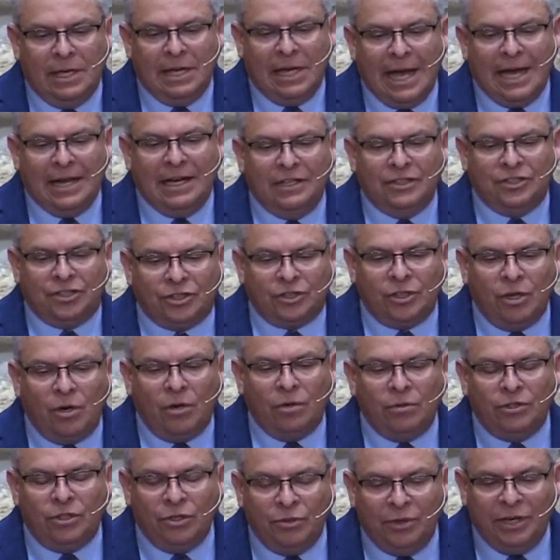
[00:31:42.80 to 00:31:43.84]
And in
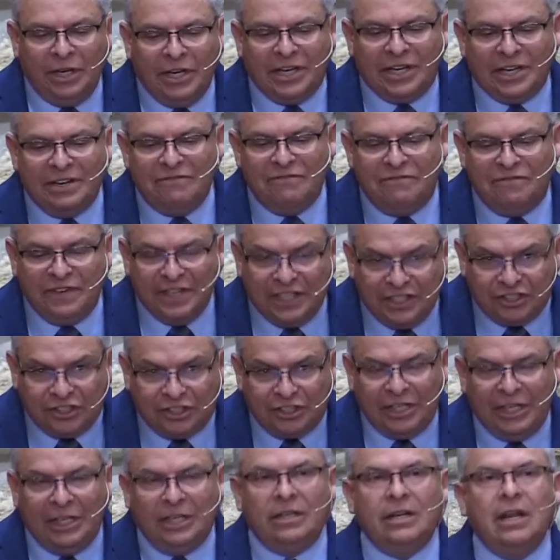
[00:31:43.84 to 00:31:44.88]
so doing,
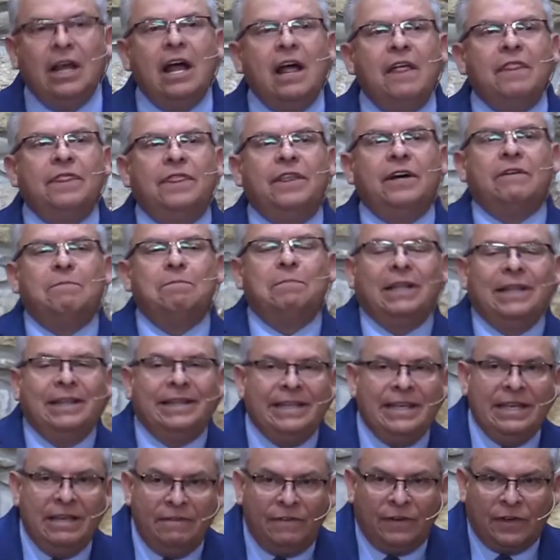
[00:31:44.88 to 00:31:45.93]
convincing the
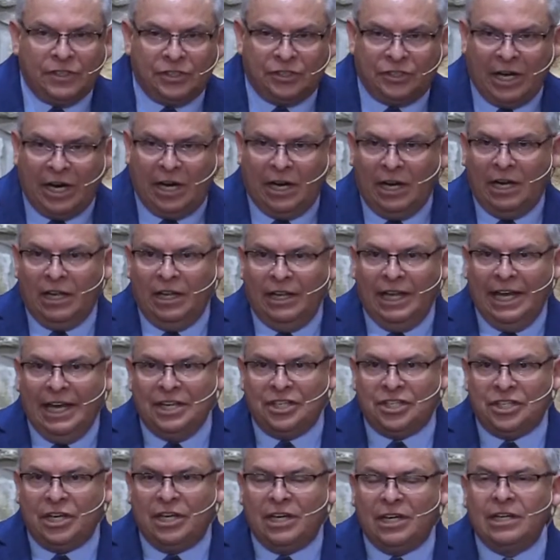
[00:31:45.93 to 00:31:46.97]
believers there in
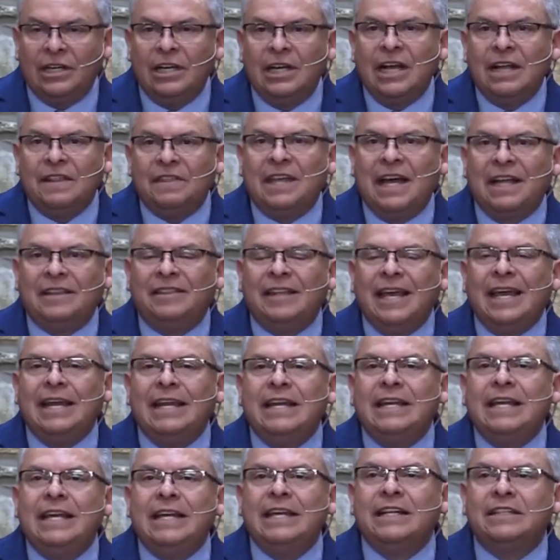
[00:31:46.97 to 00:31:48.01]
Galatia that they
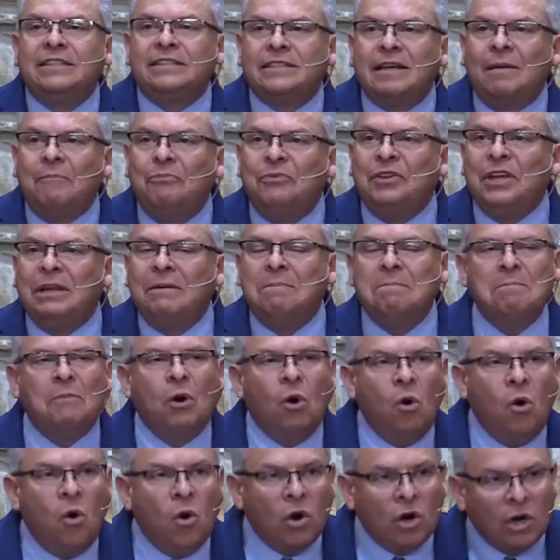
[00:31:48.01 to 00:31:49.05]
needed something
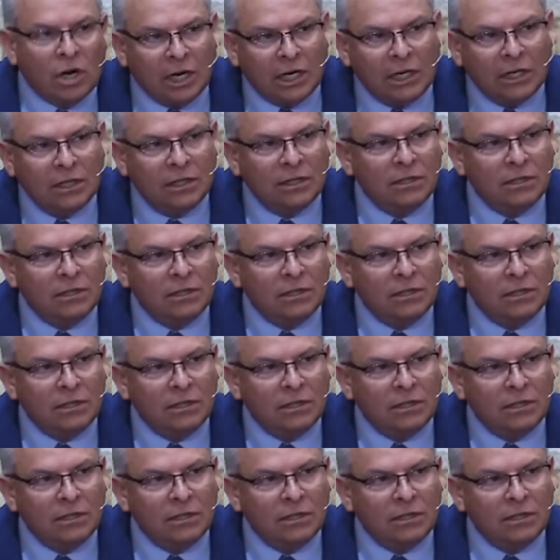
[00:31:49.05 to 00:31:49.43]
more.